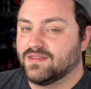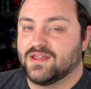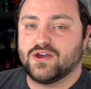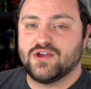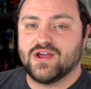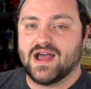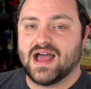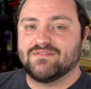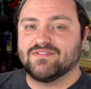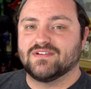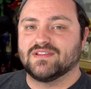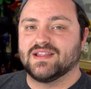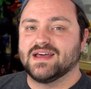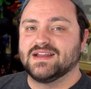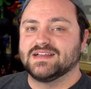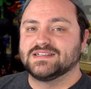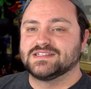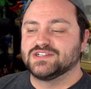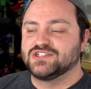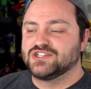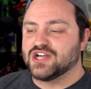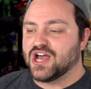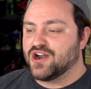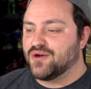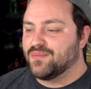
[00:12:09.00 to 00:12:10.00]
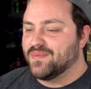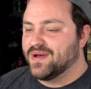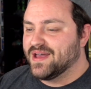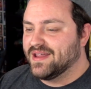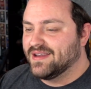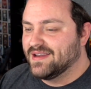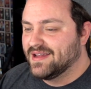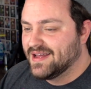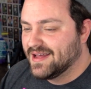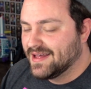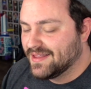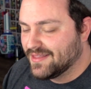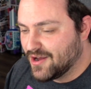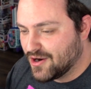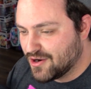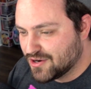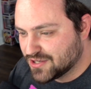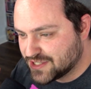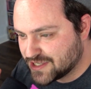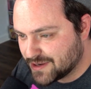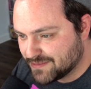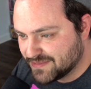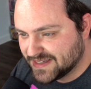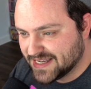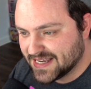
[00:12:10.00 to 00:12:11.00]
There you have it, ladies and gentlemen. There are
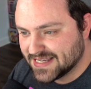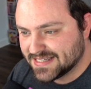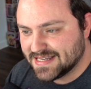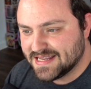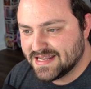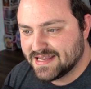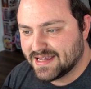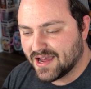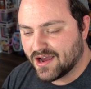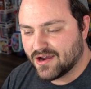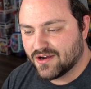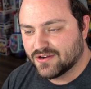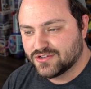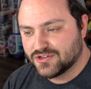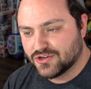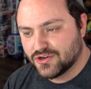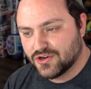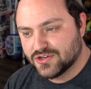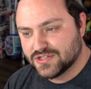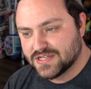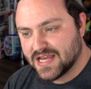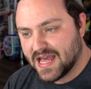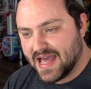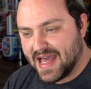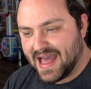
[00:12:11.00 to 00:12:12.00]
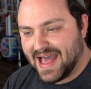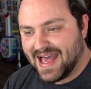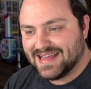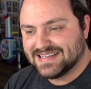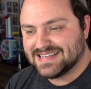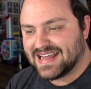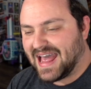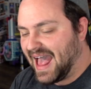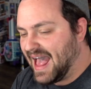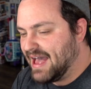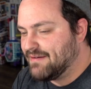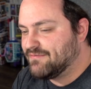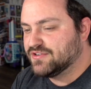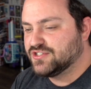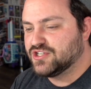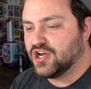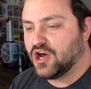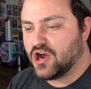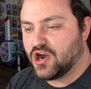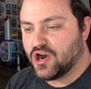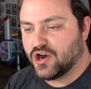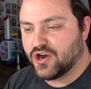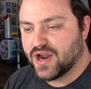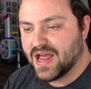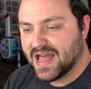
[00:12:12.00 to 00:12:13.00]
some Disney characters as
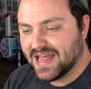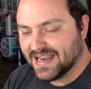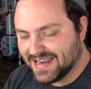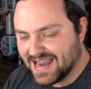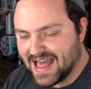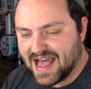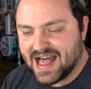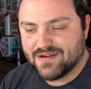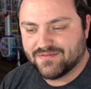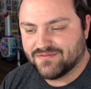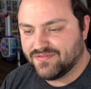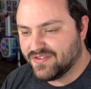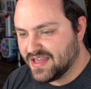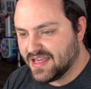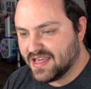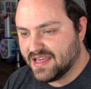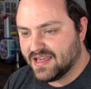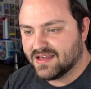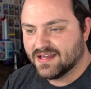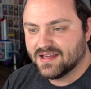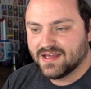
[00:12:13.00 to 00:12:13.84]
Avatar Navi,